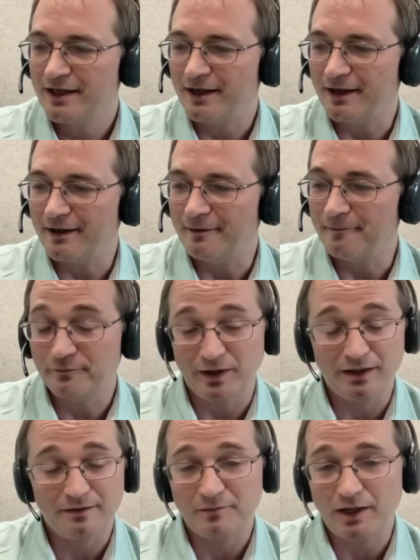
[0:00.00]
And
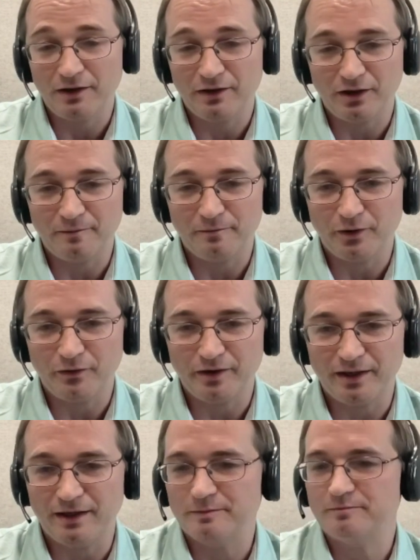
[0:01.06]
I'm on
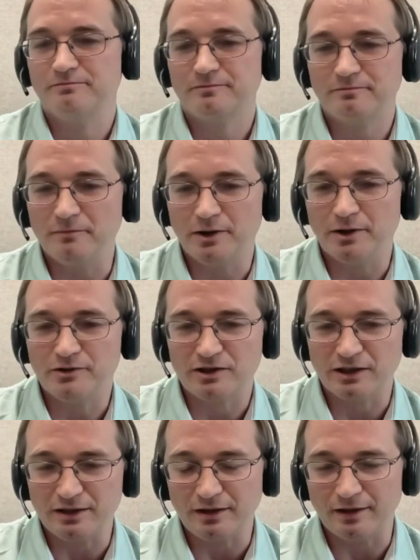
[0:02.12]
there
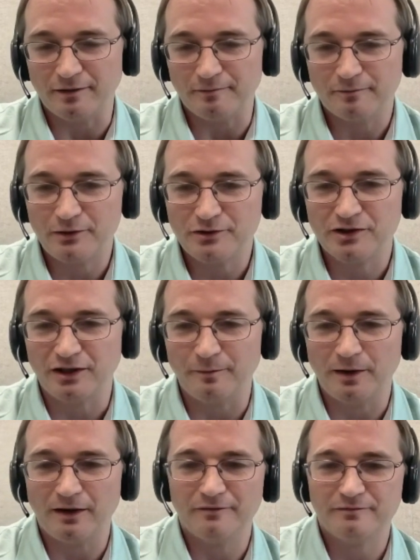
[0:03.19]
mostly posting
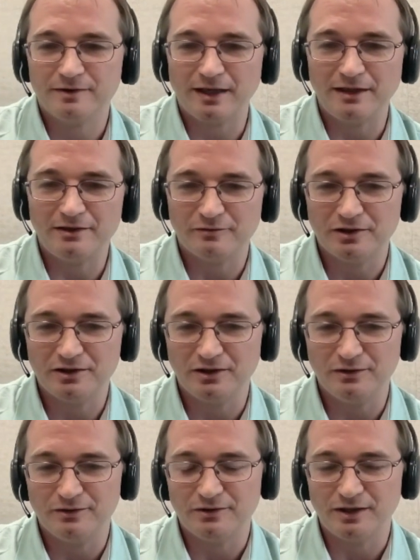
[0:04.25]
about data
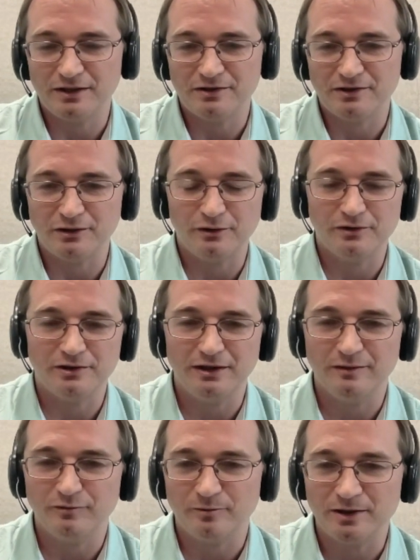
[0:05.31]
issues, data security,
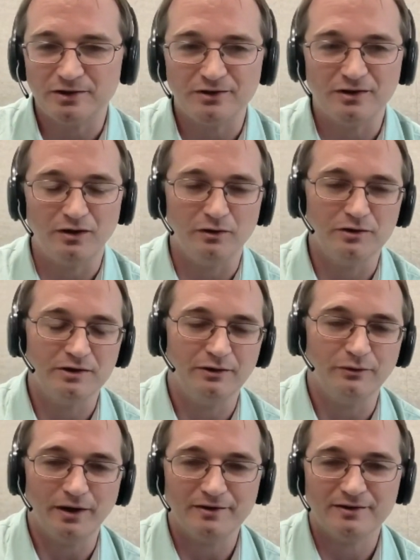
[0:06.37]
information security, all
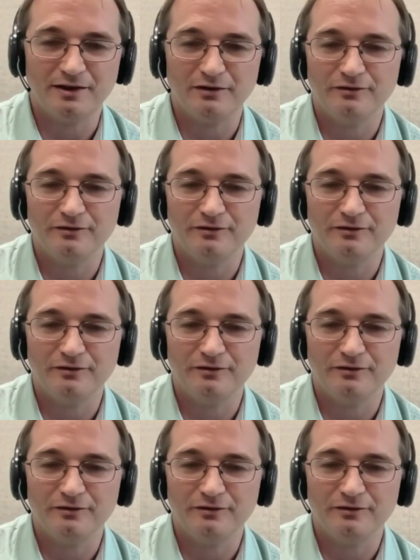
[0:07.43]
that stuff.